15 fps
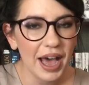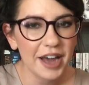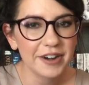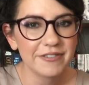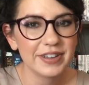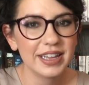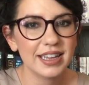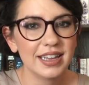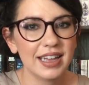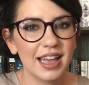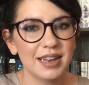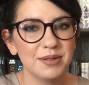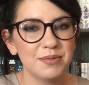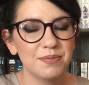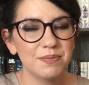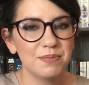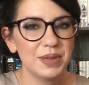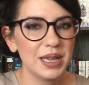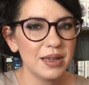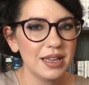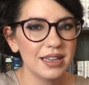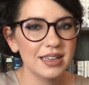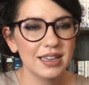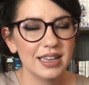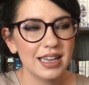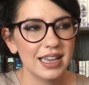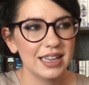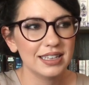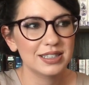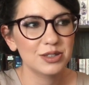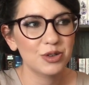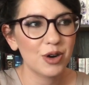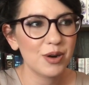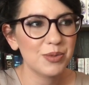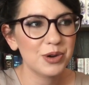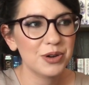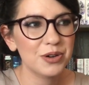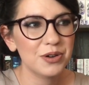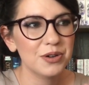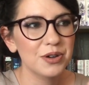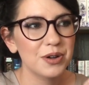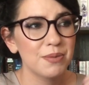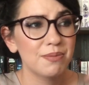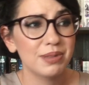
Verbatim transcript: out of it and be his normal,